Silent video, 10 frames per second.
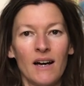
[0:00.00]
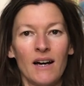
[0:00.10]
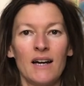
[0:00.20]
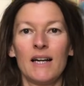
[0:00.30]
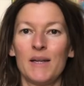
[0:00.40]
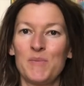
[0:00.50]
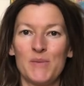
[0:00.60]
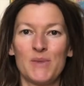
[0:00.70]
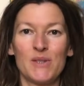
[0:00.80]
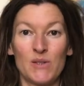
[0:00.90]
I'm
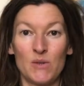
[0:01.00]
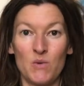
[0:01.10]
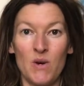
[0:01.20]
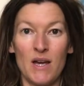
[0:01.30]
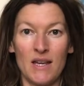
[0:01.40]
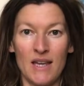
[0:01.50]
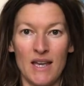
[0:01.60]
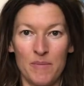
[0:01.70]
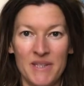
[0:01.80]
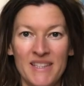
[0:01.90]
so
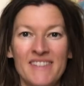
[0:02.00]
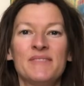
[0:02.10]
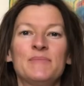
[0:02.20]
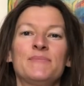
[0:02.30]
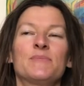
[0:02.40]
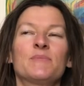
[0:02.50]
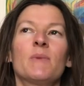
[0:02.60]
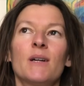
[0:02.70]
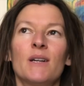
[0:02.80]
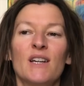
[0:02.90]
happy.
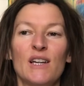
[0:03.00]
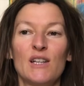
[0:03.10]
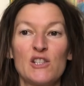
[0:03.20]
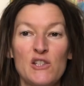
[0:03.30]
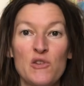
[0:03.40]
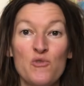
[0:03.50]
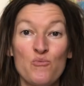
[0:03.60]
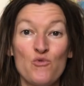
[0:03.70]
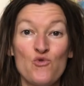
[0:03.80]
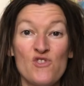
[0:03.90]
It's new
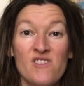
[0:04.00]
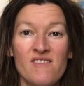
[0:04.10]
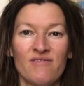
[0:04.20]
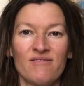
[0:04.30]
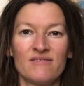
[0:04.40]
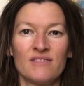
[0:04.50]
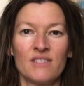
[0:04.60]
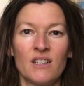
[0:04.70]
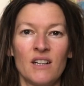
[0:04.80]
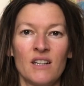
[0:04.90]
moon
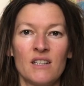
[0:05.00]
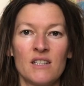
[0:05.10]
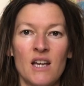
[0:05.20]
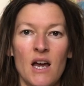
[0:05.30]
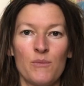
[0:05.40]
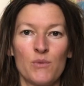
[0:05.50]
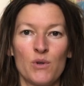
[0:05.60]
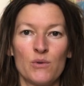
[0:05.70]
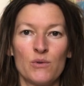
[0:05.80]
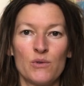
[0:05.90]
and I'm
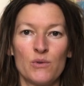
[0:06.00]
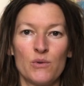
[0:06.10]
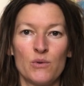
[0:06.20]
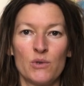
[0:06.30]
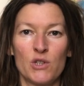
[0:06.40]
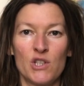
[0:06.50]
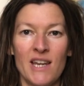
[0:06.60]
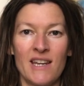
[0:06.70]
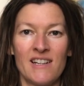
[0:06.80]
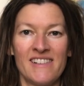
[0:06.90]
going to
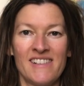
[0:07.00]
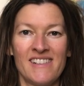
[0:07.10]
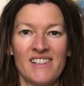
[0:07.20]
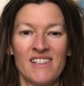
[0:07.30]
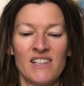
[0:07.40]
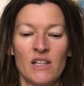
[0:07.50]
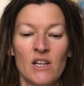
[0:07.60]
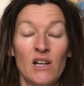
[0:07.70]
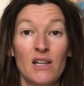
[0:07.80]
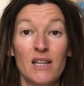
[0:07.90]
channel
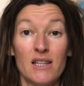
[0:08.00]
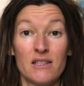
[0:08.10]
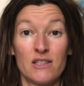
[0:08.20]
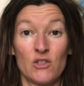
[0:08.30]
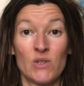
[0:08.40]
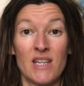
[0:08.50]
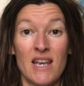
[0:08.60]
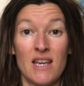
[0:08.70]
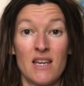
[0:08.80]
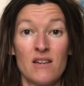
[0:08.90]
Lilith today.